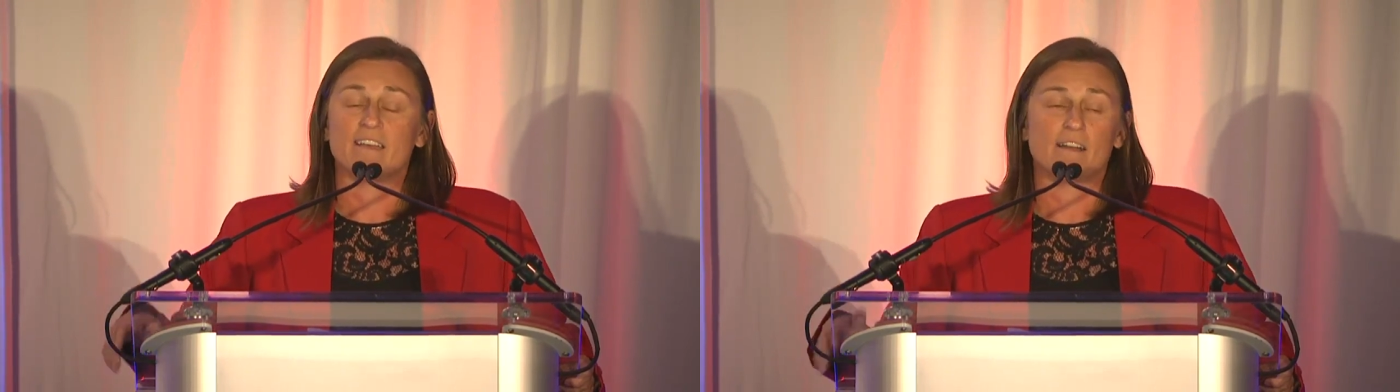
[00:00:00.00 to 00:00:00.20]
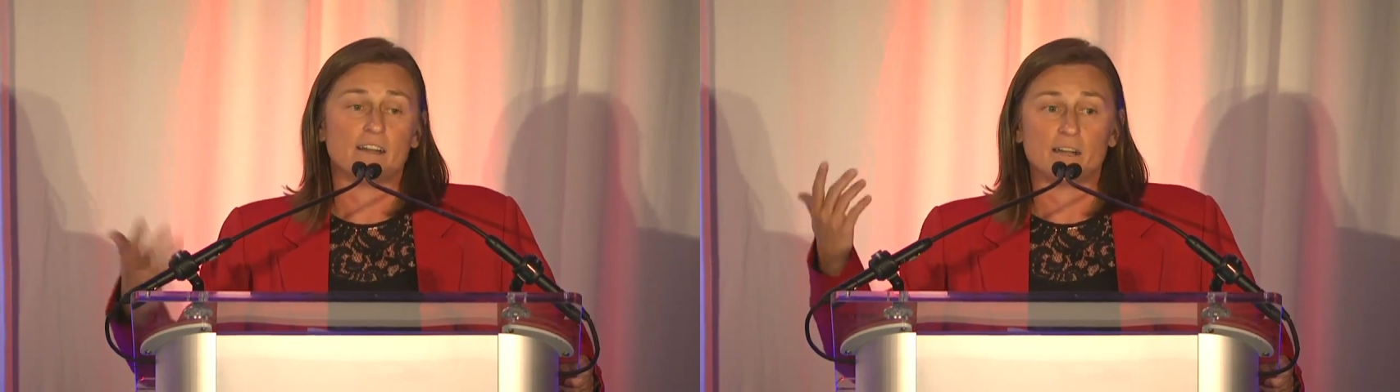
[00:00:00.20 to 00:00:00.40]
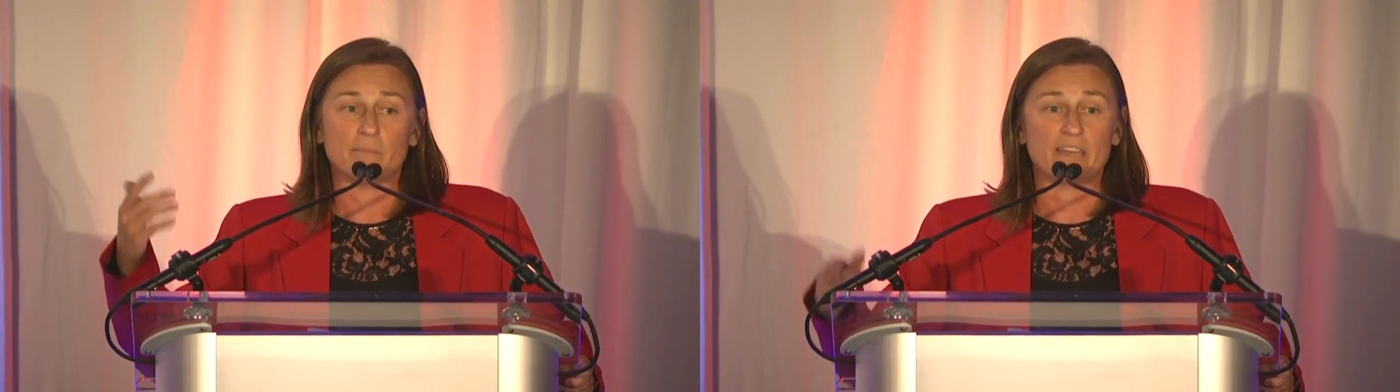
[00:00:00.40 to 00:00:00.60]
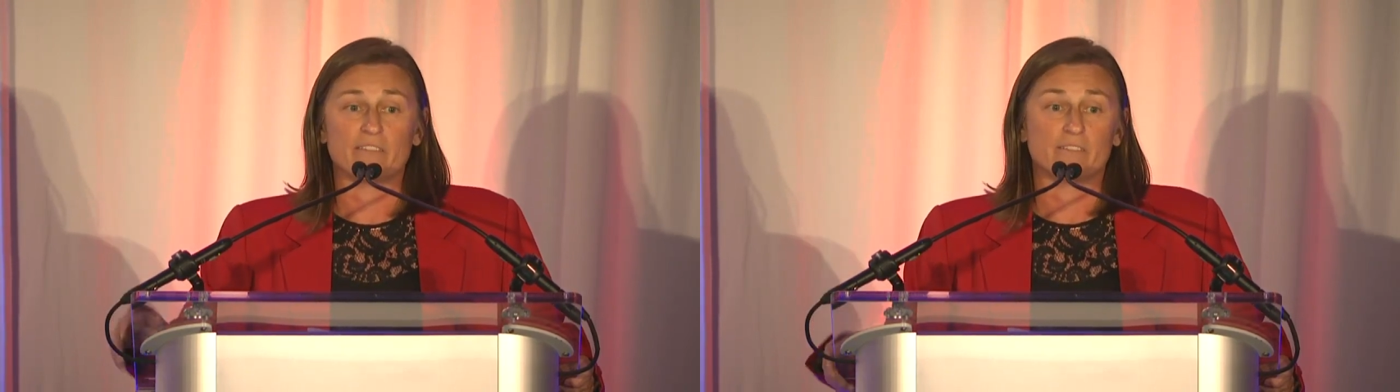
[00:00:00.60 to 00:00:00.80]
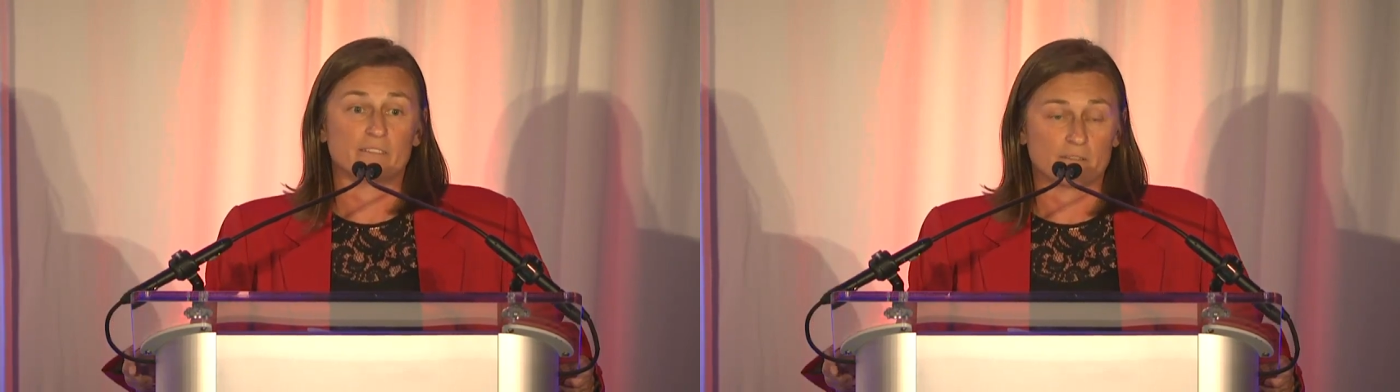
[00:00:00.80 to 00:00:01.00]

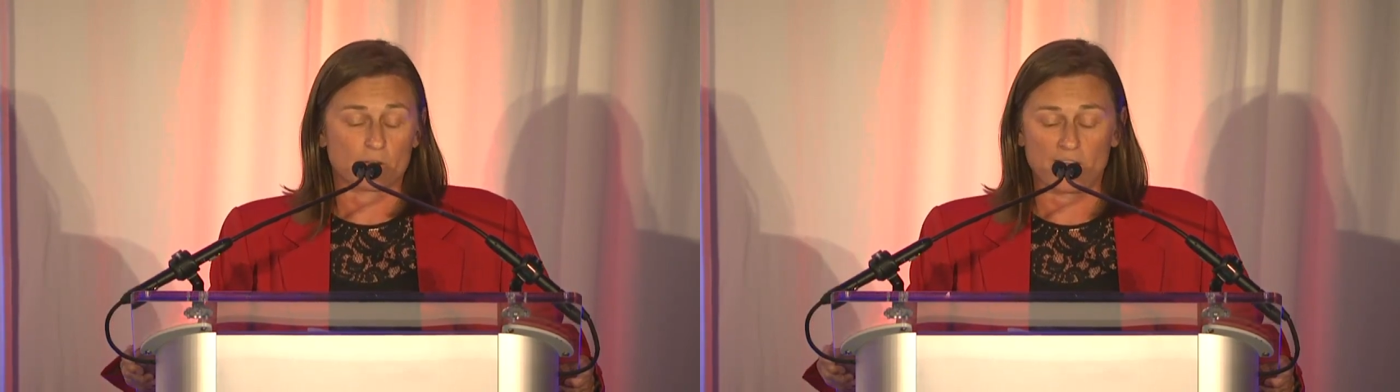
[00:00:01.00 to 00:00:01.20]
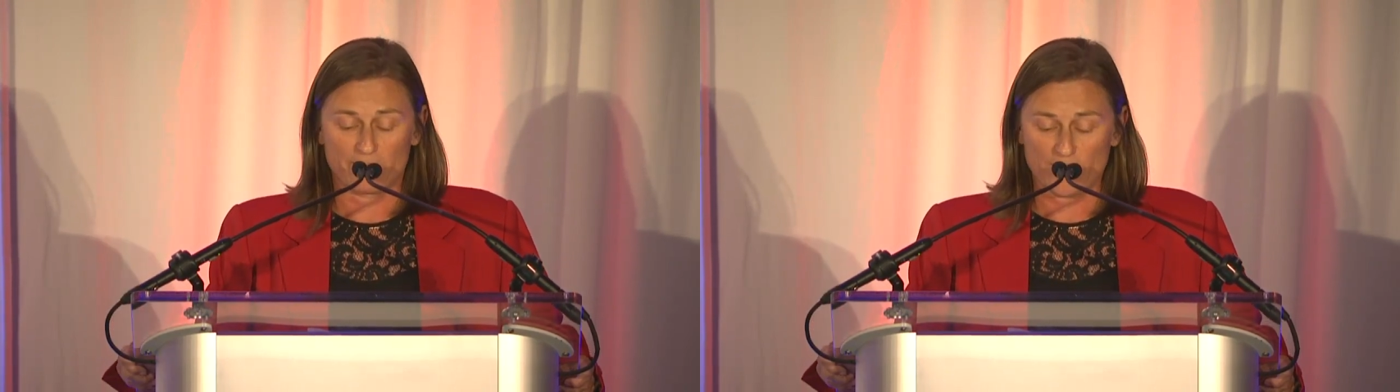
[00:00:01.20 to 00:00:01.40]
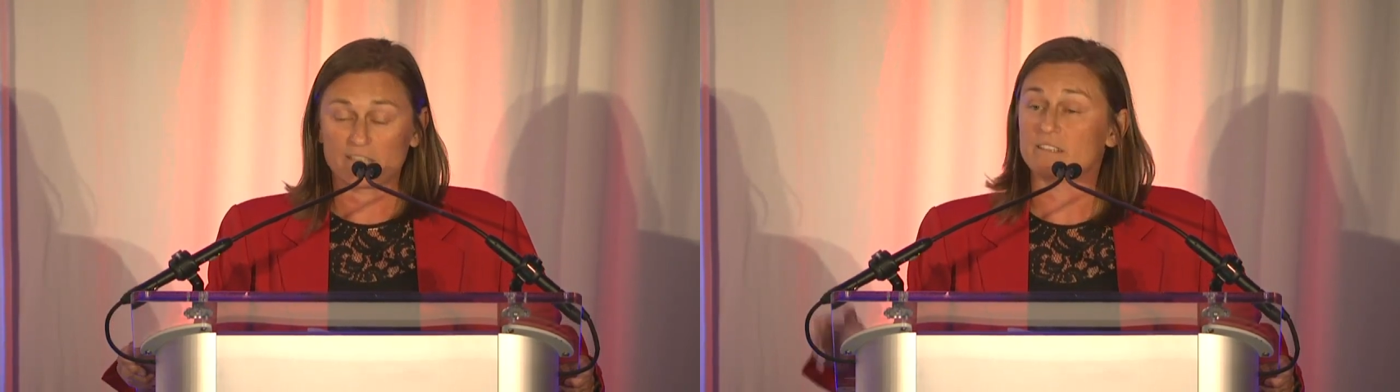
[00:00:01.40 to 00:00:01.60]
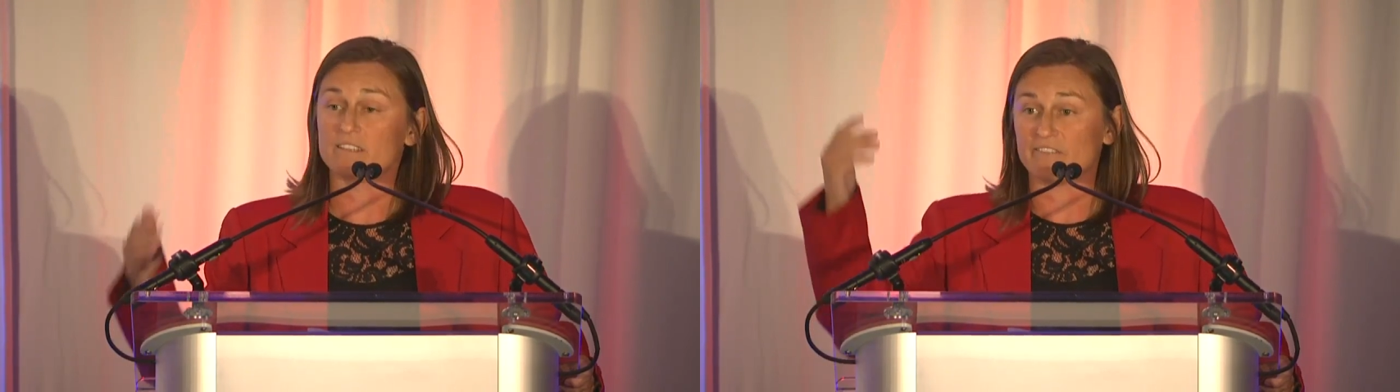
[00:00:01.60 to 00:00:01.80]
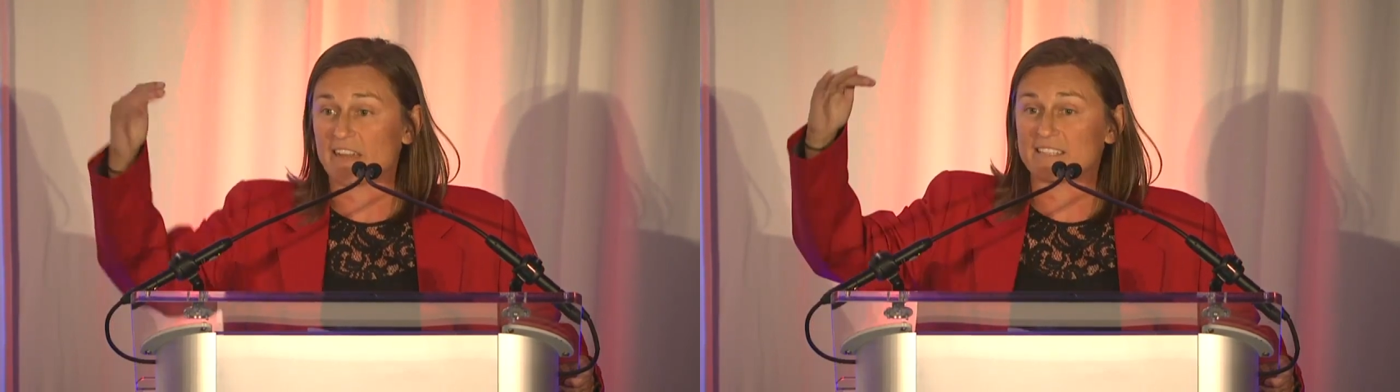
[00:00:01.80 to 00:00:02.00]
and quite frankly,
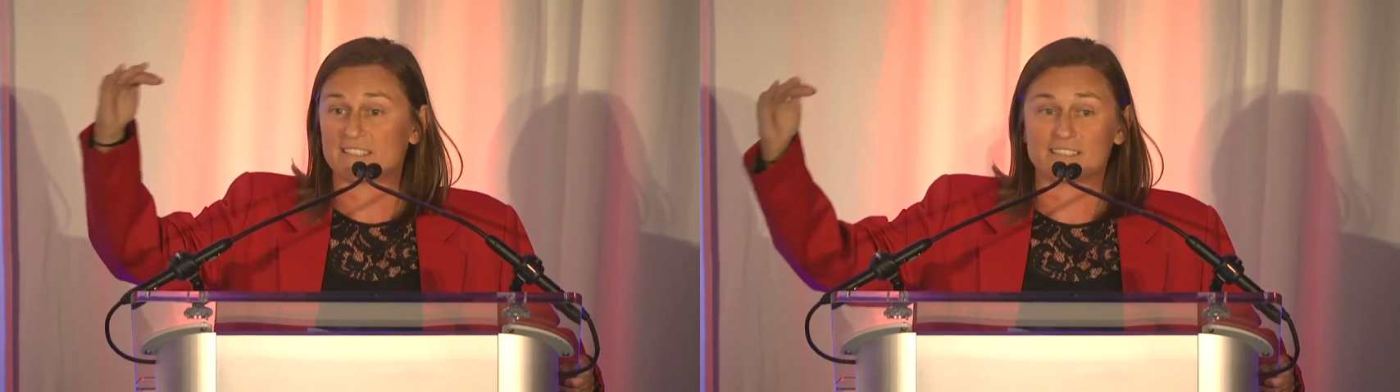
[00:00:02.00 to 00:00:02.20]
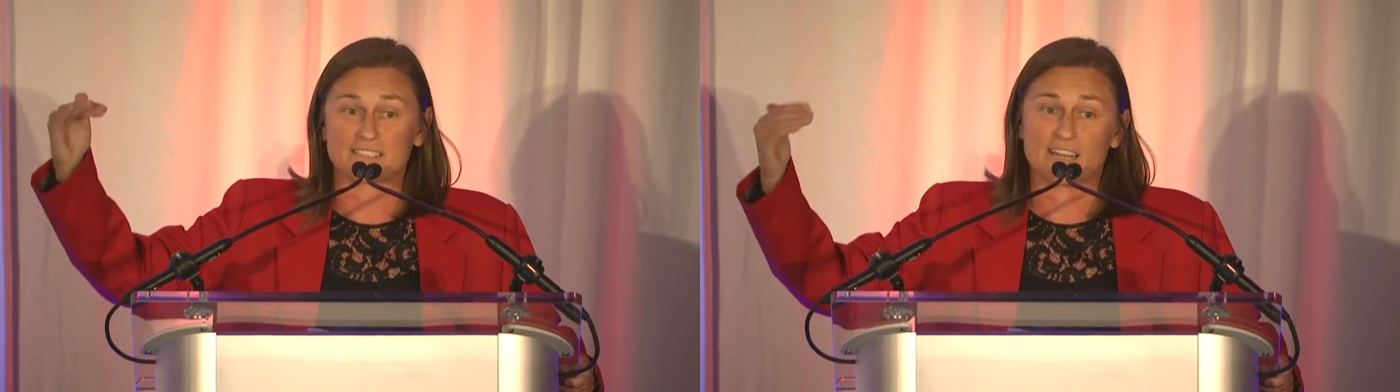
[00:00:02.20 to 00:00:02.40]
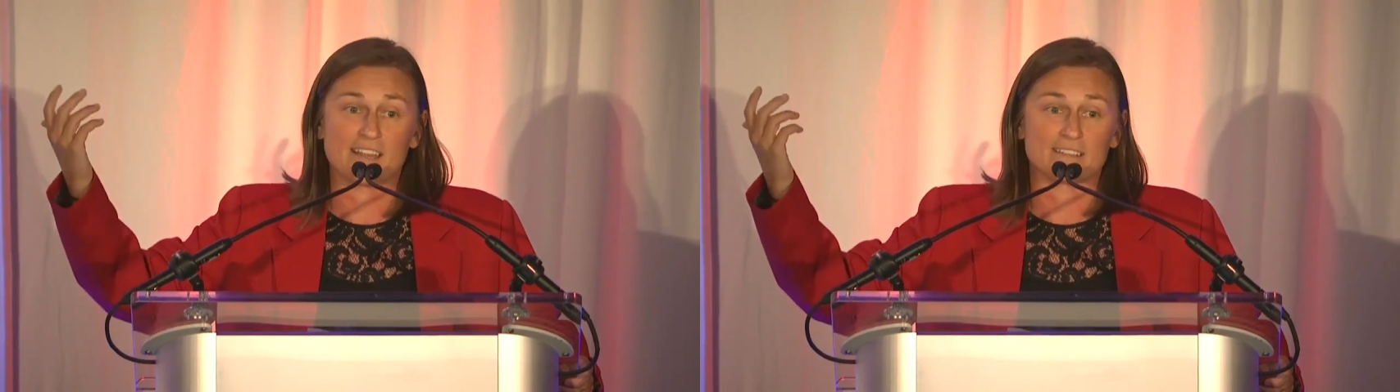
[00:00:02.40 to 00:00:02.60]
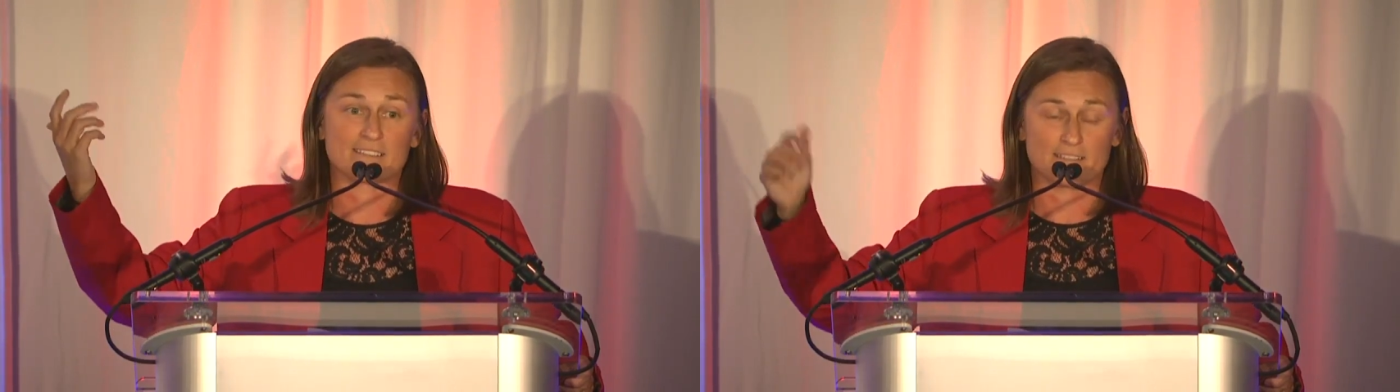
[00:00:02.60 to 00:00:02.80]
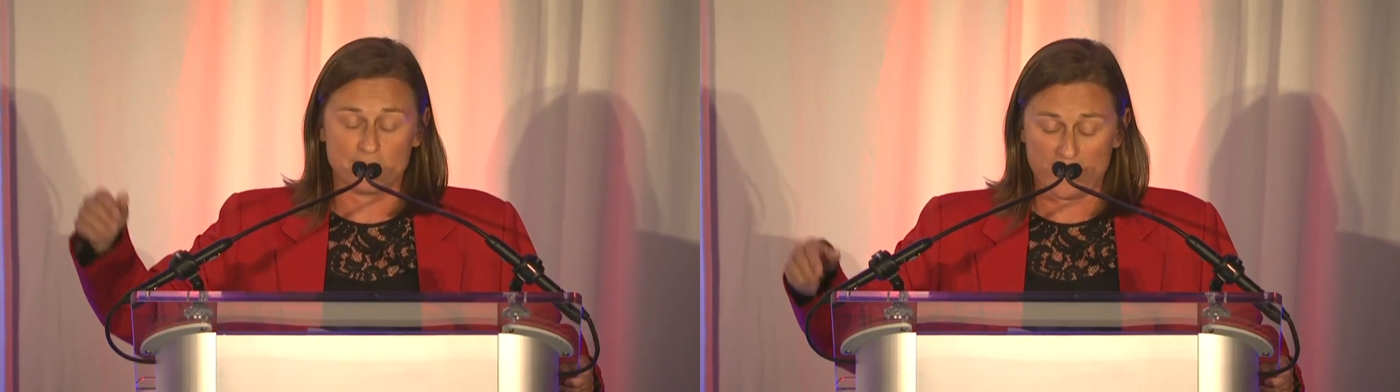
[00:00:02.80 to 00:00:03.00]
the fans in the
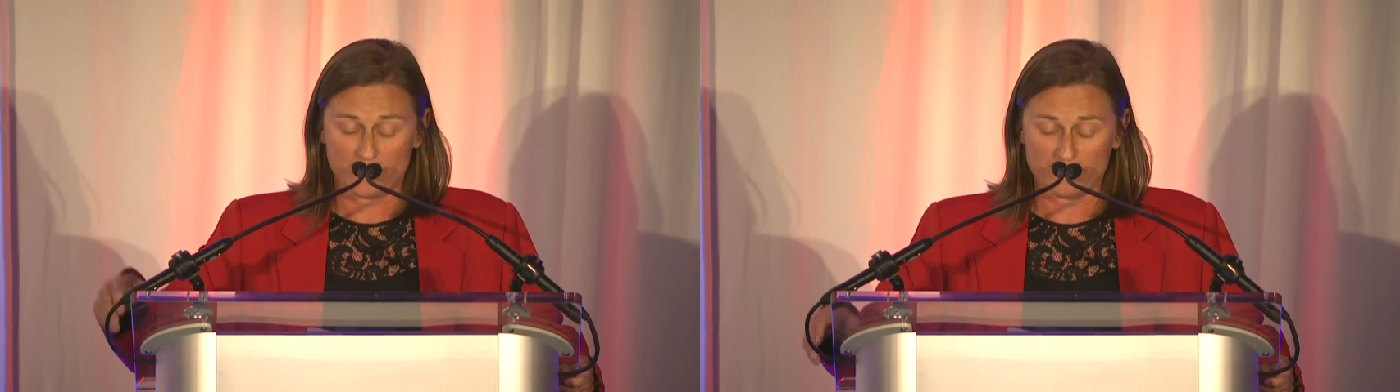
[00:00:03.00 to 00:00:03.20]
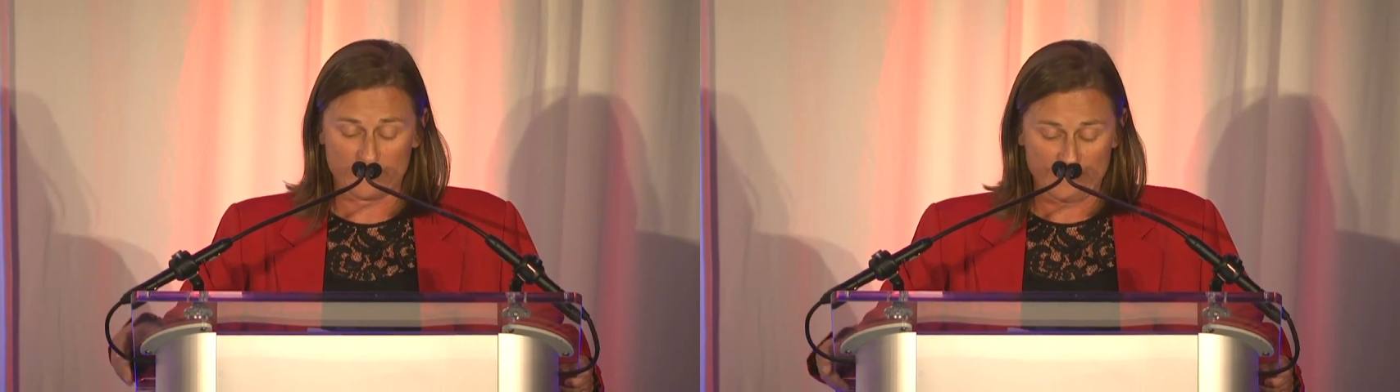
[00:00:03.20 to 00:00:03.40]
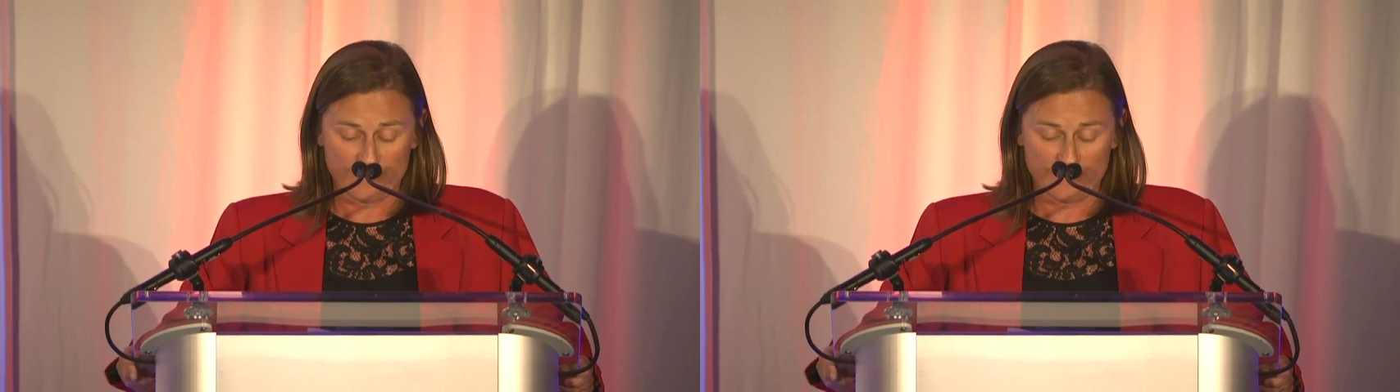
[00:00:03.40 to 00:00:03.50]
stands, the